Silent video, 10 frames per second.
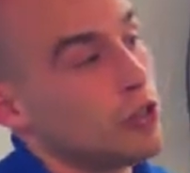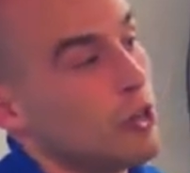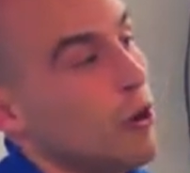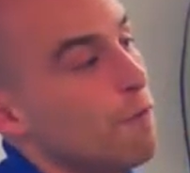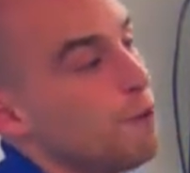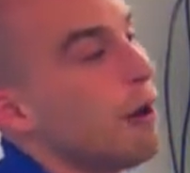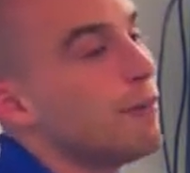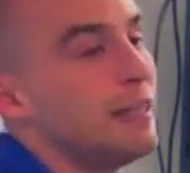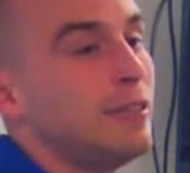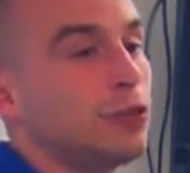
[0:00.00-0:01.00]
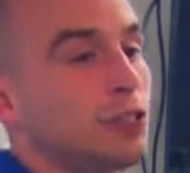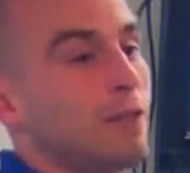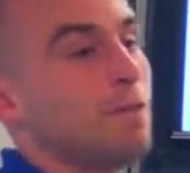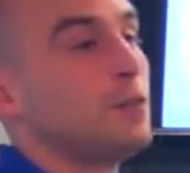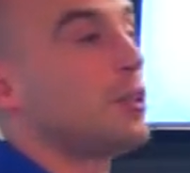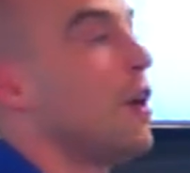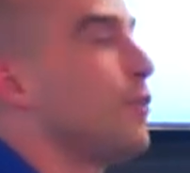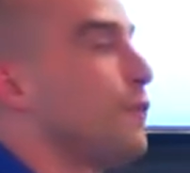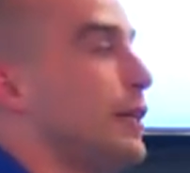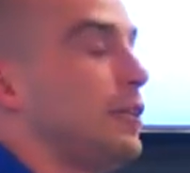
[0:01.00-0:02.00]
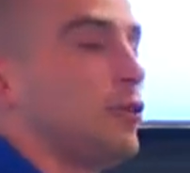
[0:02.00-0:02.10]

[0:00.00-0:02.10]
So if you have any interest in photography,